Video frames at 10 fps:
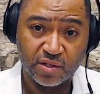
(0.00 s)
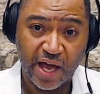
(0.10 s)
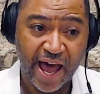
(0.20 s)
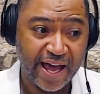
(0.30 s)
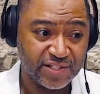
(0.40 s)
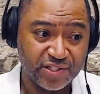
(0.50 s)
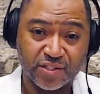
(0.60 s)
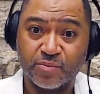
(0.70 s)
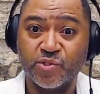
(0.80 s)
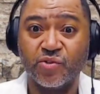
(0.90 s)
asking
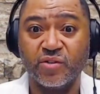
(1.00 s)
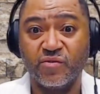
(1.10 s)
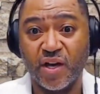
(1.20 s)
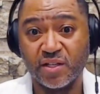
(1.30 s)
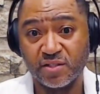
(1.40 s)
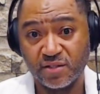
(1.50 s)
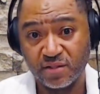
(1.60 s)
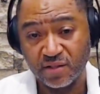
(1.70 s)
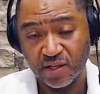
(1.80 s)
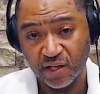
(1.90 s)
them to invest
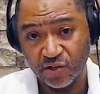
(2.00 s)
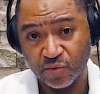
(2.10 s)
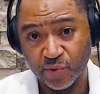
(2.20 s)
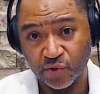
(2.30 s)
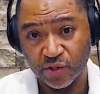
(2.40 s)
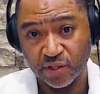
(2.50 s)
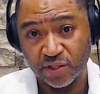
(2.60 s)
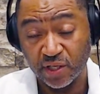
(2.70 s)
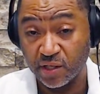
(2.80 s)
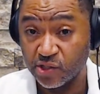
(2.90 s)
in communities
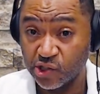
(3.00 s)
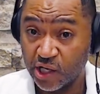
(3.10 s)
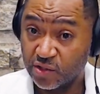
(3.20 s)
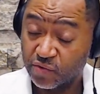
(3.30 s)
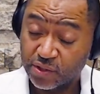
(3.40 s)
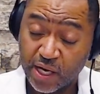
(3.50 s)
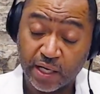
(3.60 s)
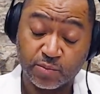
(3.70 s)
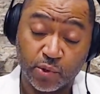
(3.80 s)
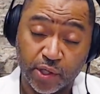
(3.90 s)
in exchange for a
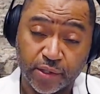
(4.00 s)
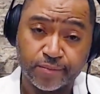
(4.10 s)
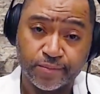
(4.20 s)
tax break.